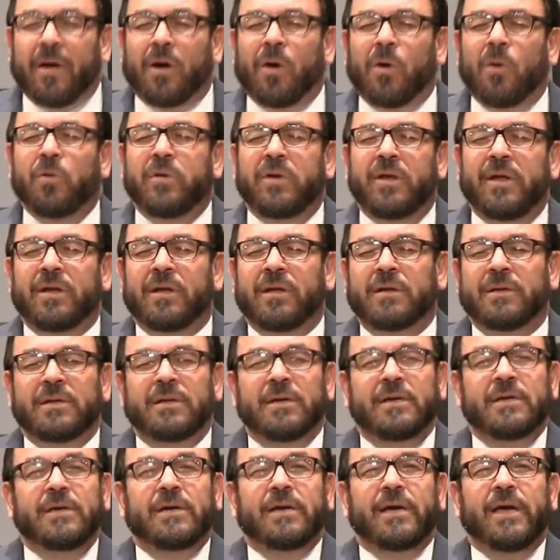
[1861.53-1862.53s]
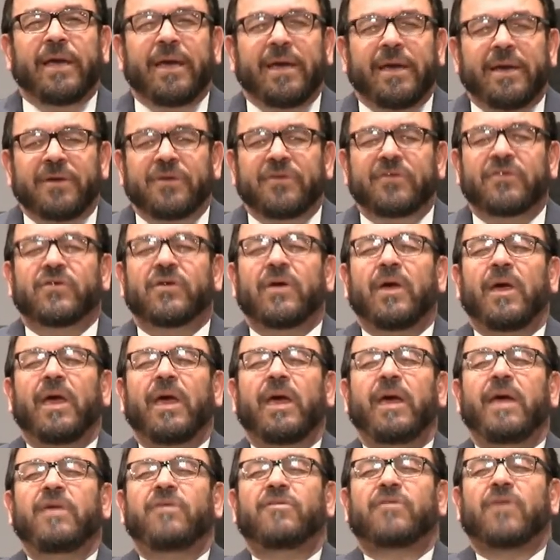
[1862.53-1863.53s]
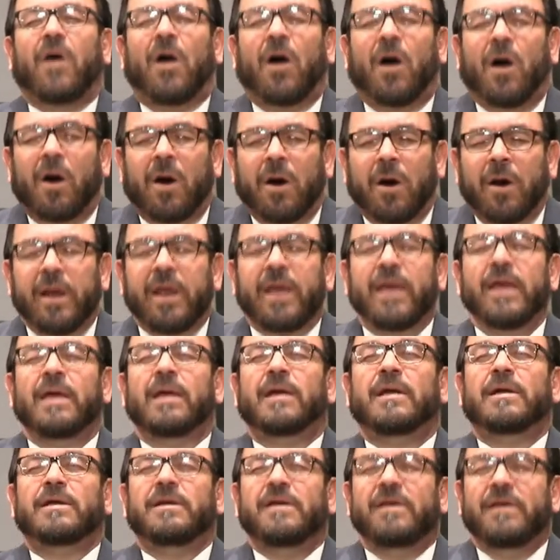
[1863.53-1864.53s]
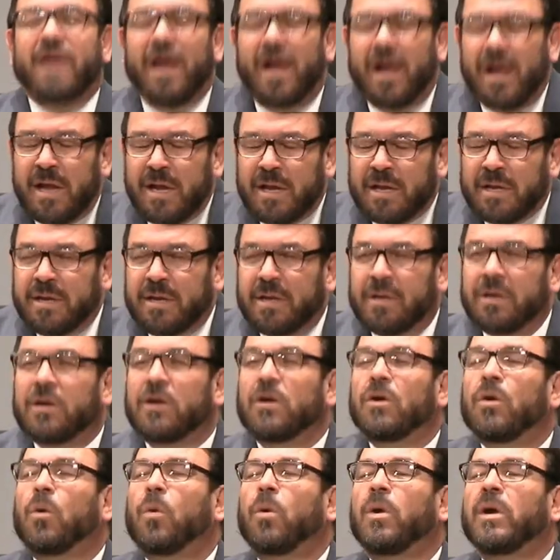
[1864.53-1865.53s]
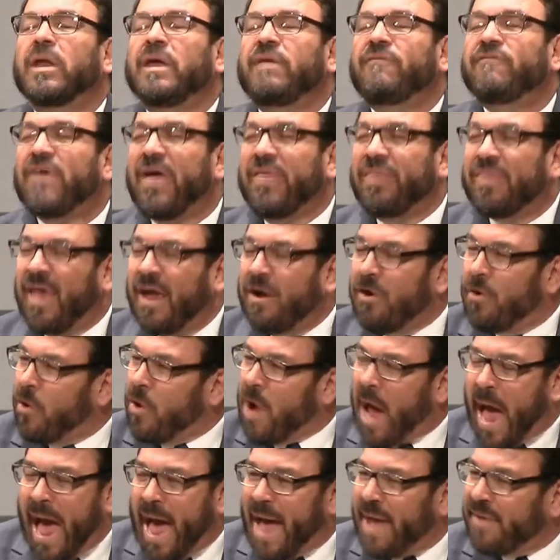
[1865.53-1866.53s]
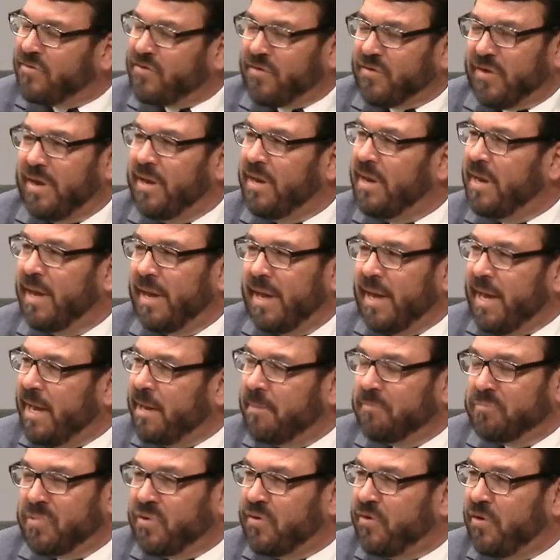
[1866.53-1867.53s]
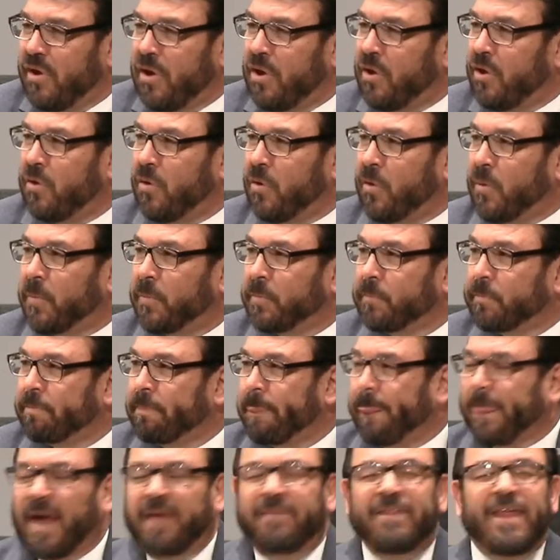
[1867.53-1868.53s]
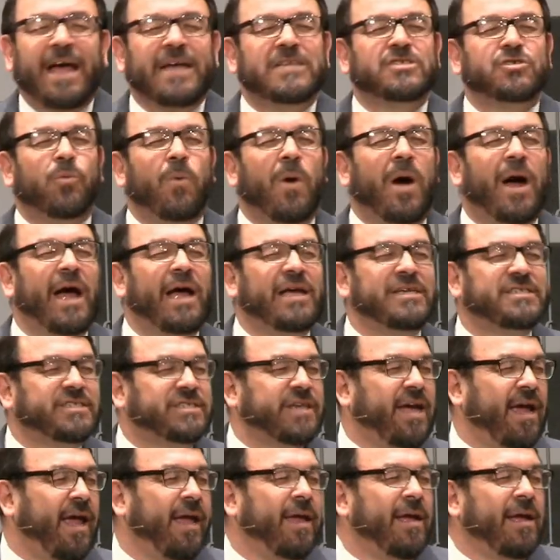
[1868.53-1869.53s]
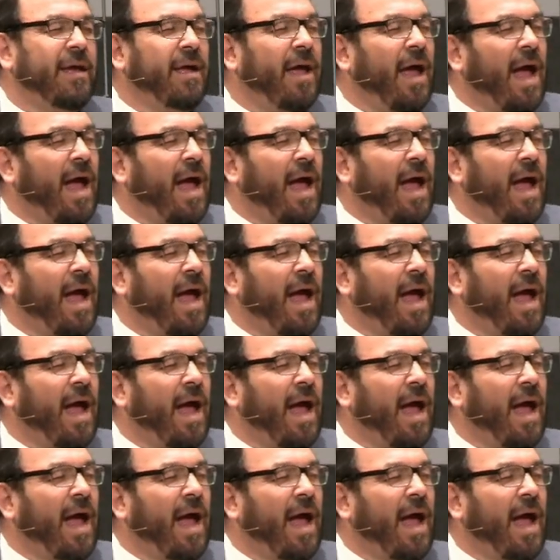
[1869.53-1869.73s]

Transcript: the whole deal is he's already done what he, they are asking him to do. And that's why I say